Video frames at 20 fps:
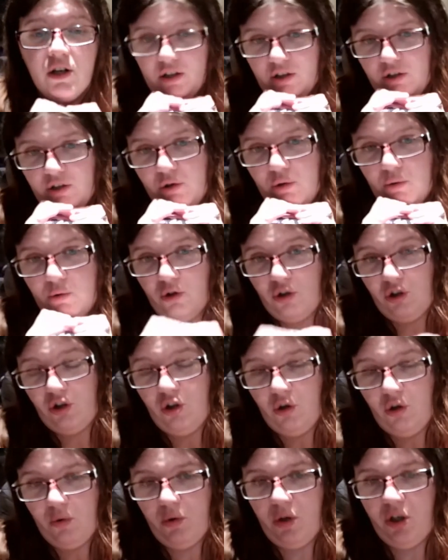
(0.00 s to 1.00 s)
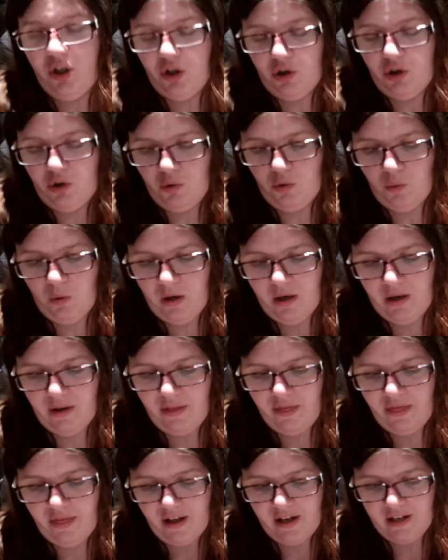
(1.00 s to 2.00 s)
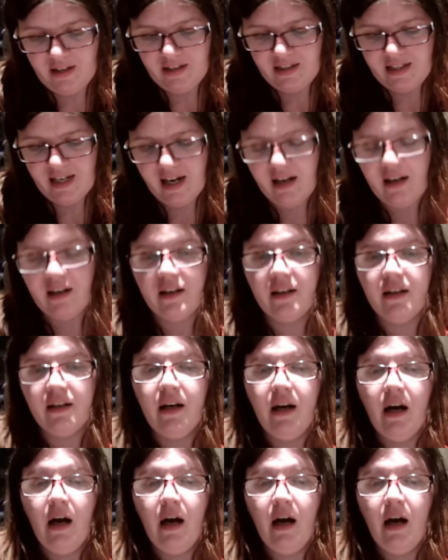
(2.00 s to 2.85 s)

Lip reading: to show you the deck.